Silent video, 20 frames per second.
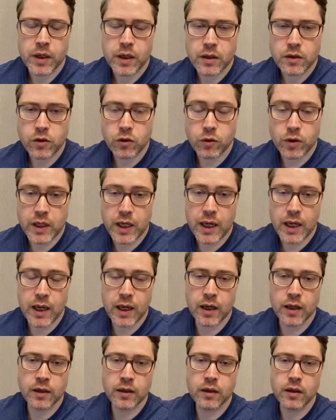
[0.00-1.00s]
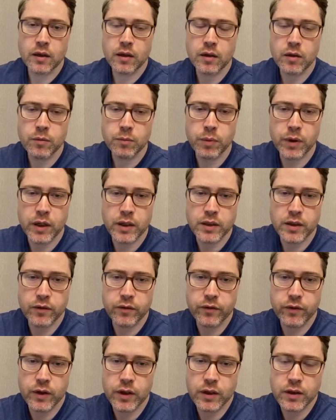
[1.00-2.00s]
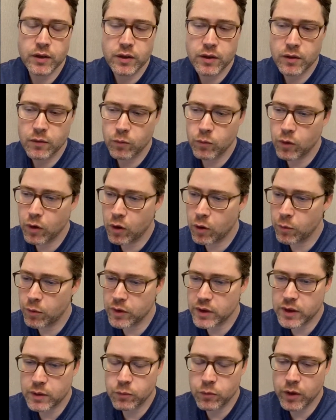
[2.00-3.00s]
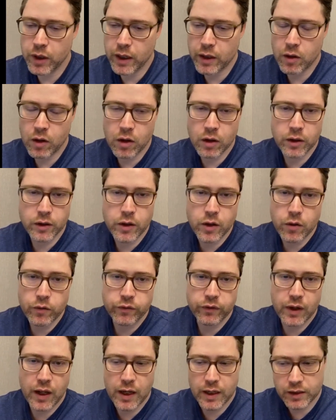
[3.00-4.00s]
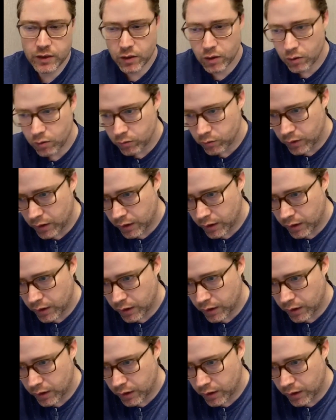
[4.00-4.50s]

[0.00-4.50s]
You can, but it's almost what I call a no-fly zone.